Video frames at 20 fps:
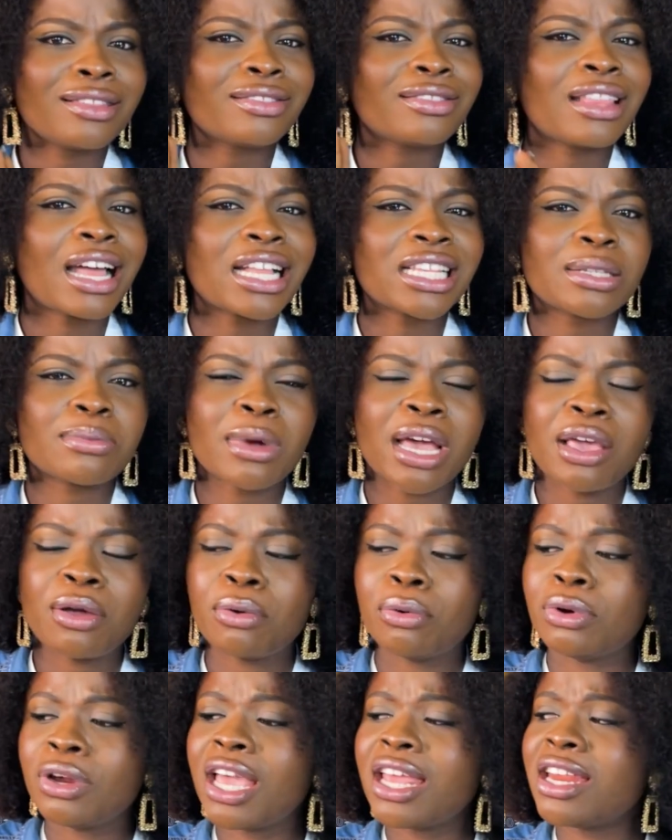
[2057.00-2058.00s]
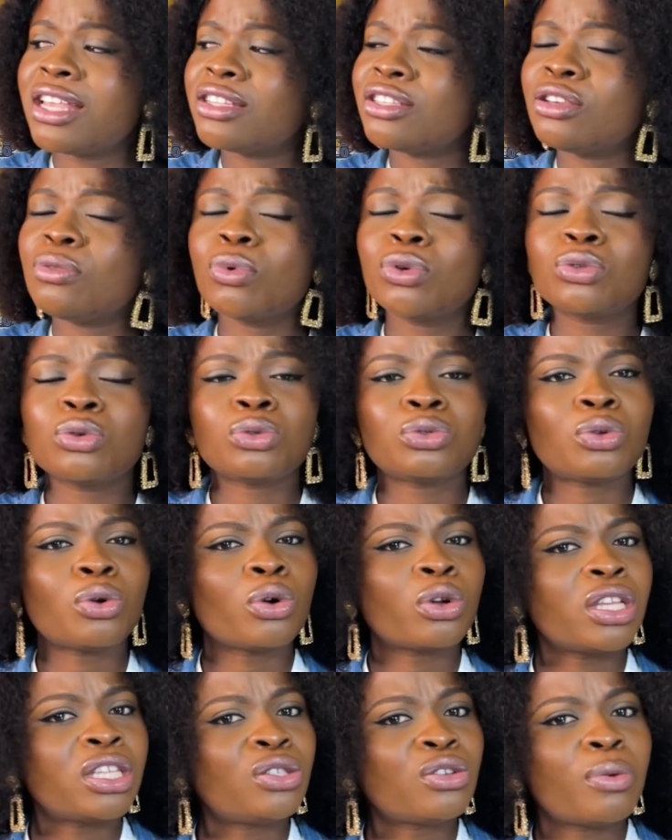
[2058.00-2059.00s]
That's my own. Anything you want to
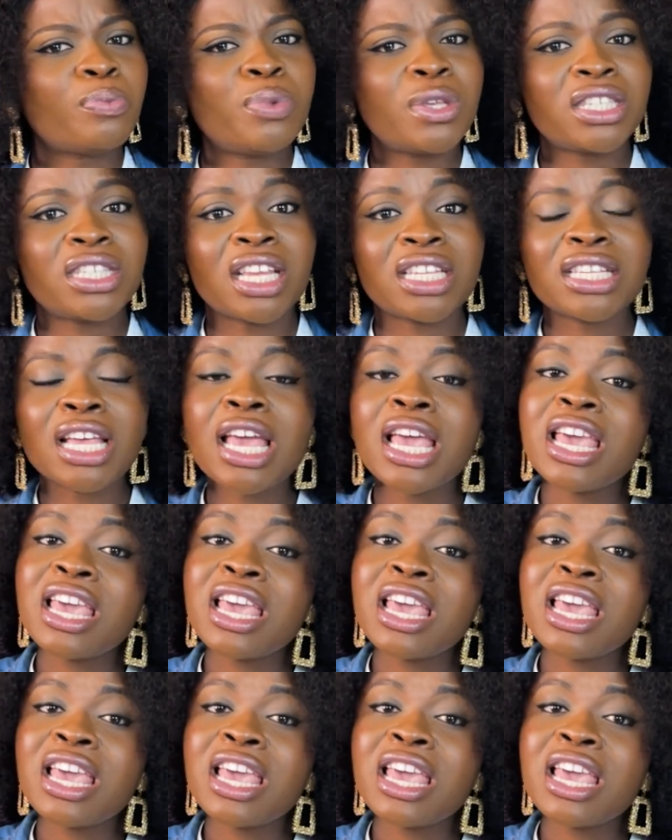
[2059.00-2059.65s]
talk, it's your business.